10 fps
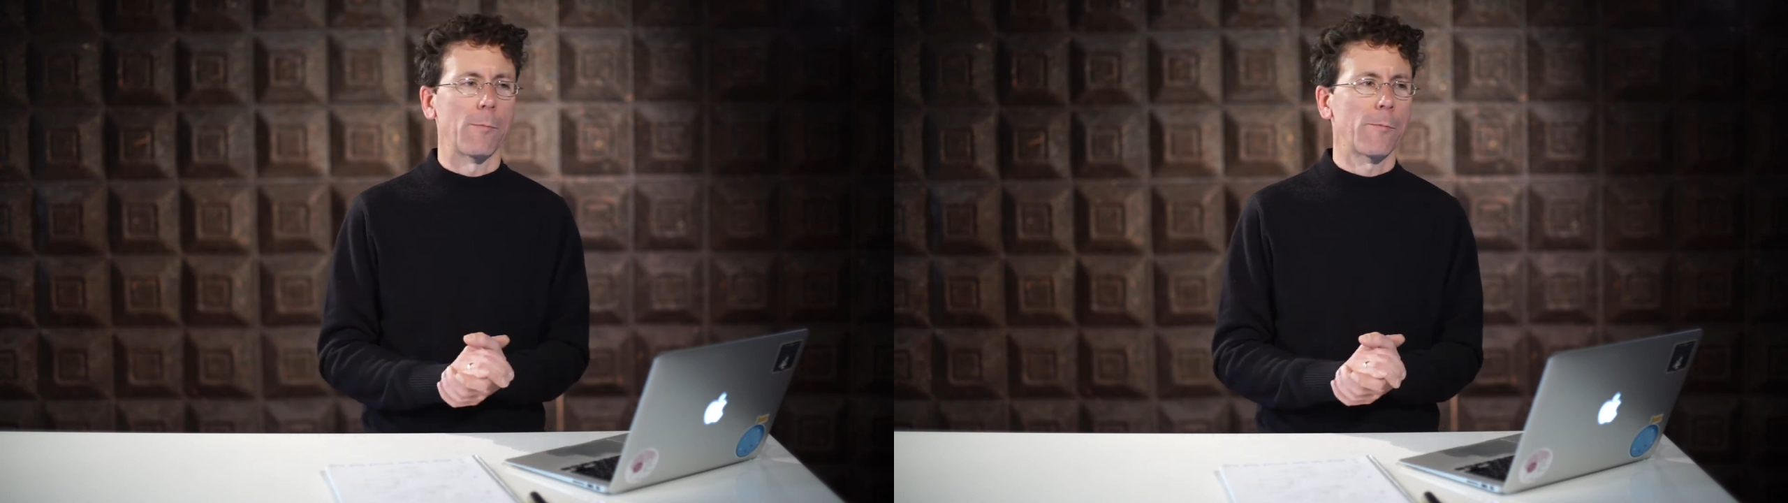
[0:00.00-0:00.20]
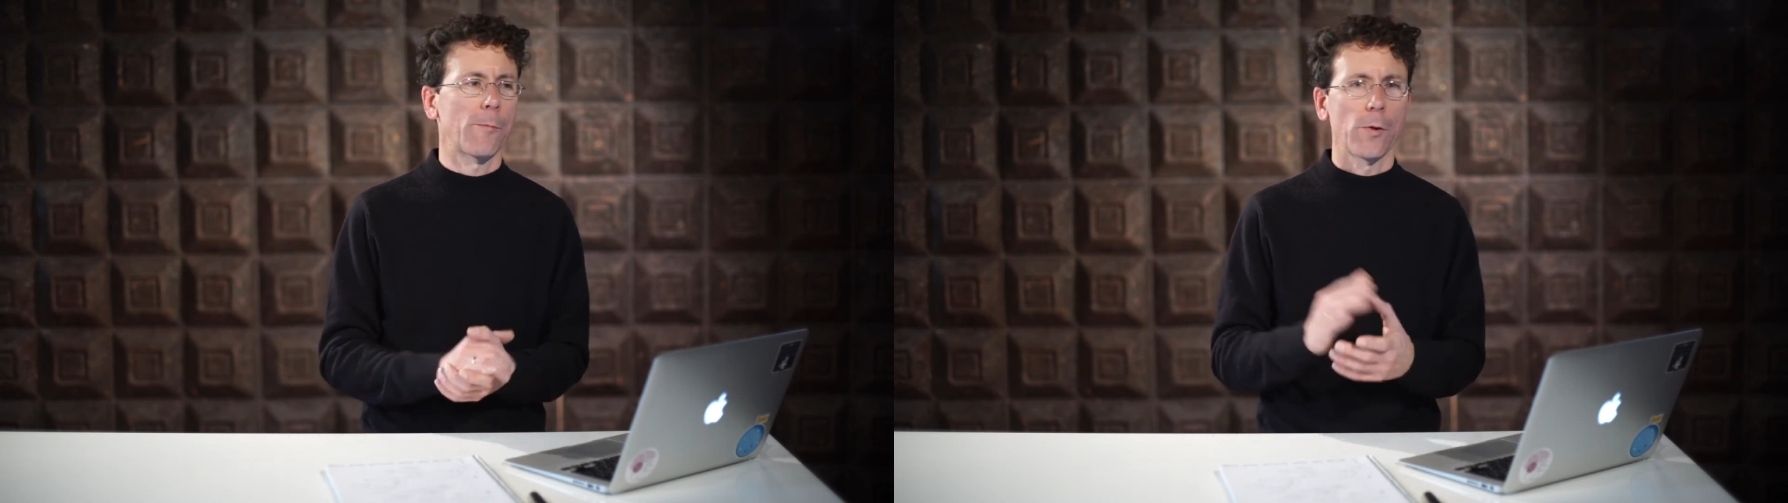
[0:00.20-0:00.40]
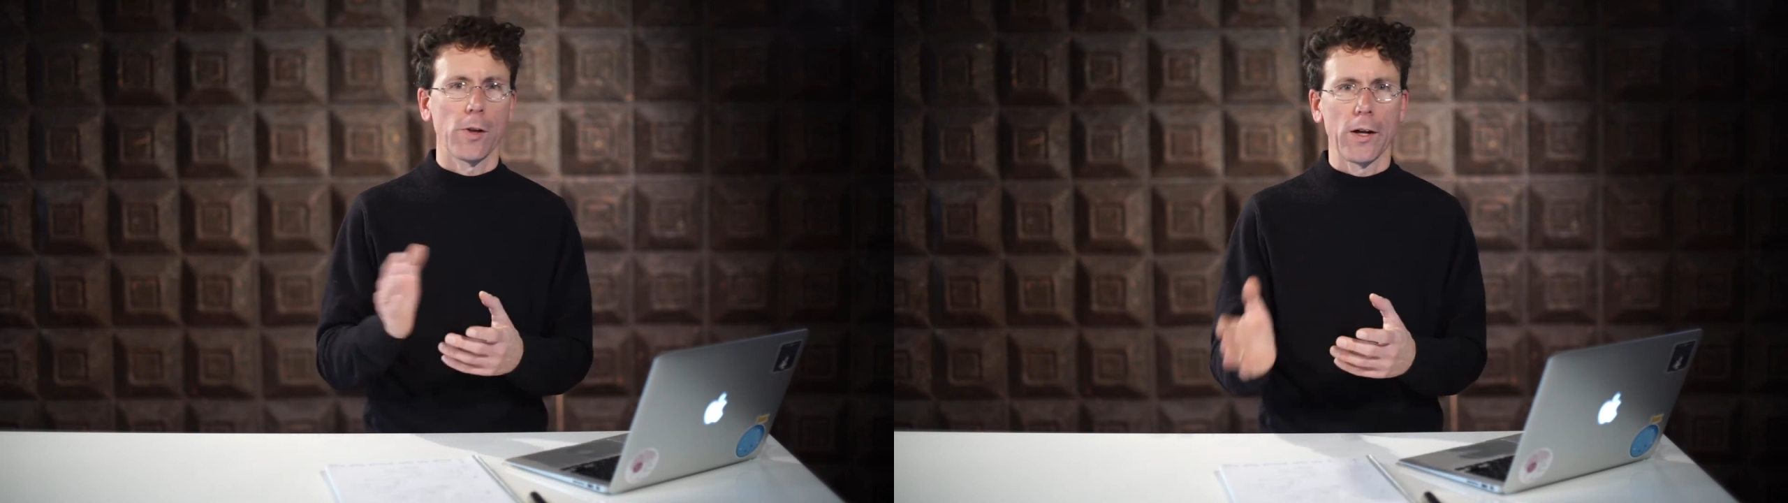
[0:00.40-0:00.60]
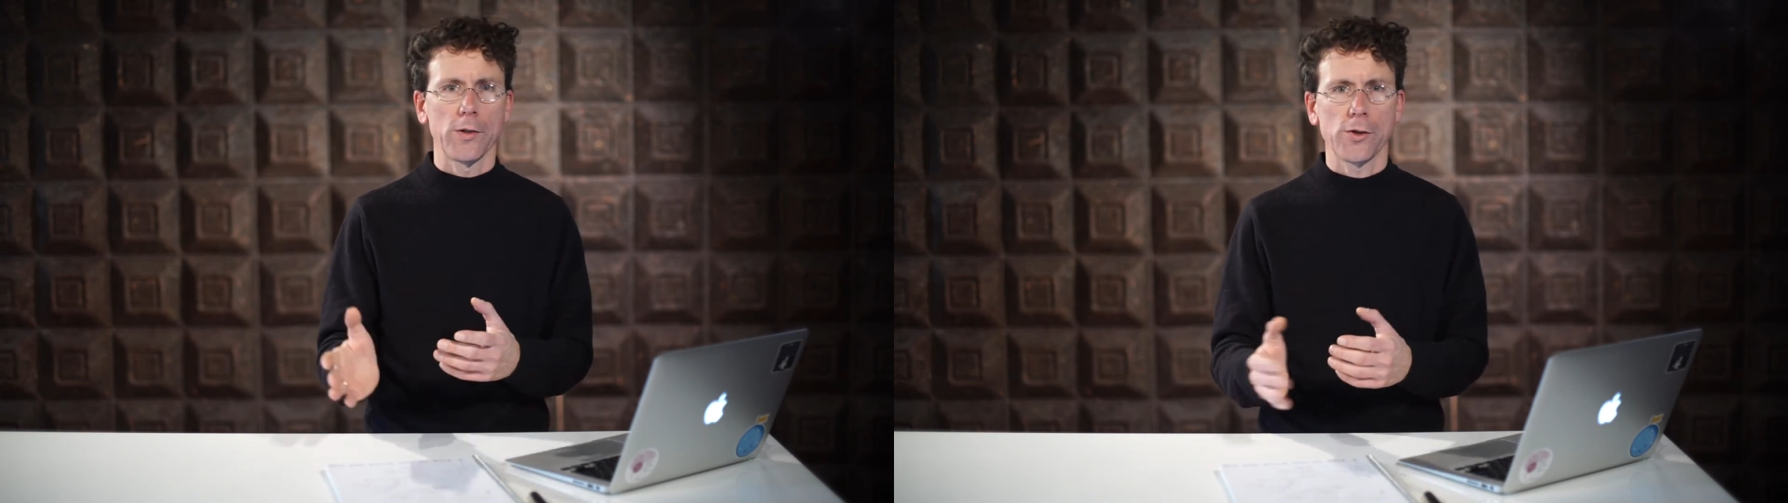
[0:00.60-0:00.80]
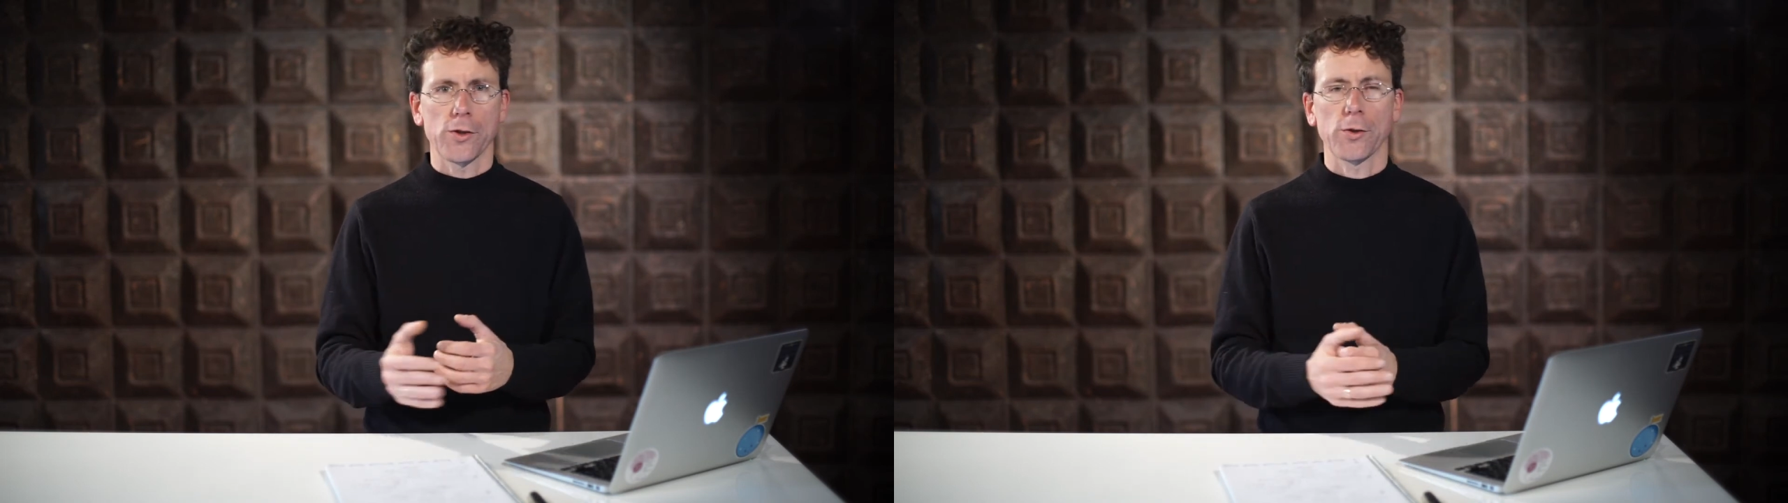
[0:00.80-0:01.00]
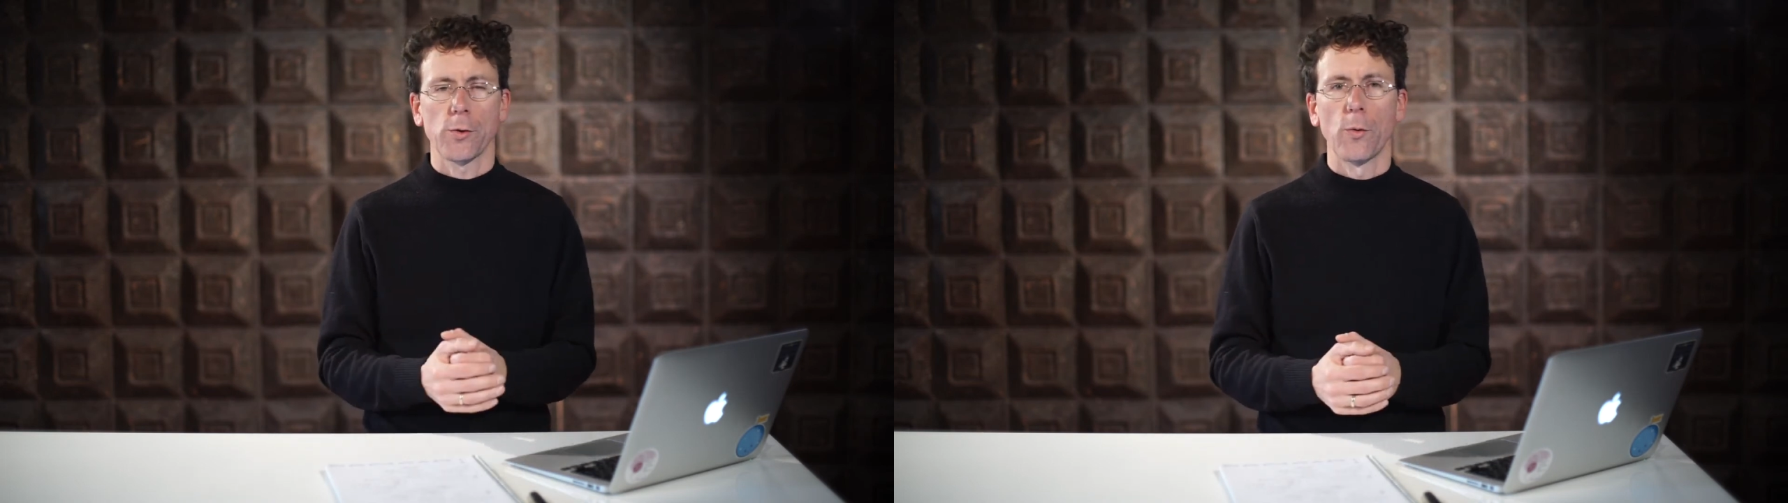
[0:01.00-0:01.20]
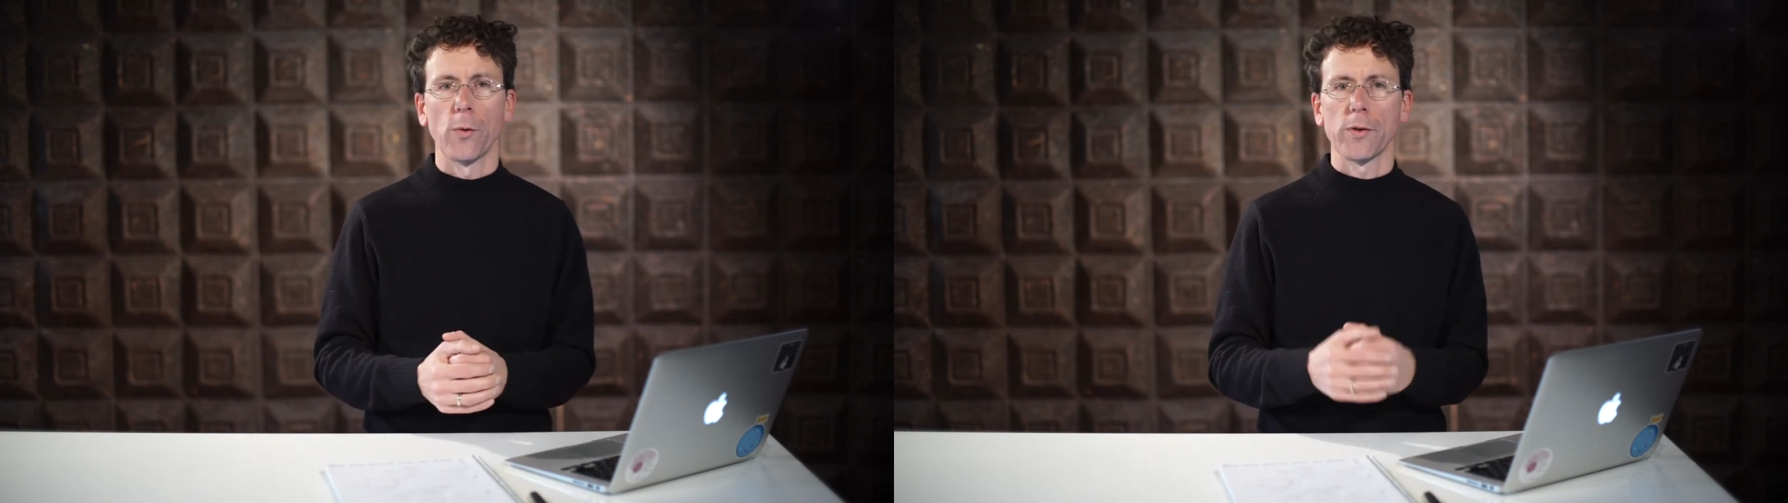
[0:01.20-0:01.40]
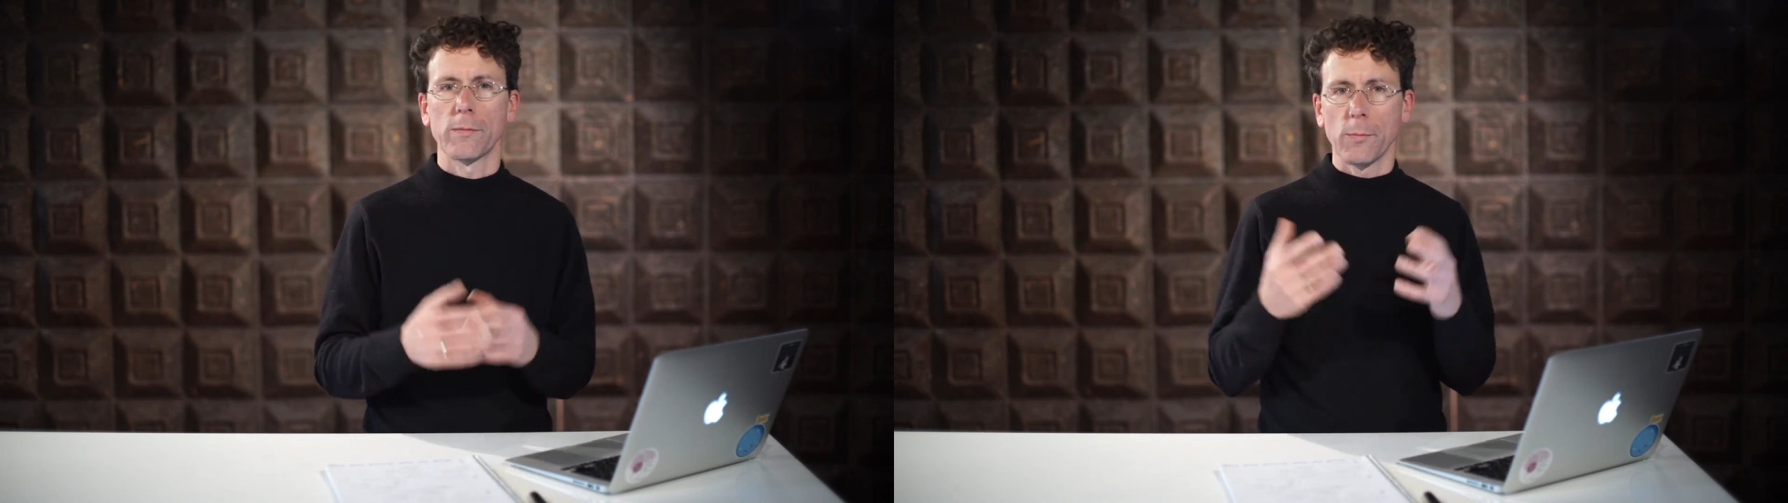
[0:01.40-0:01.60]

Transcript: for lunch or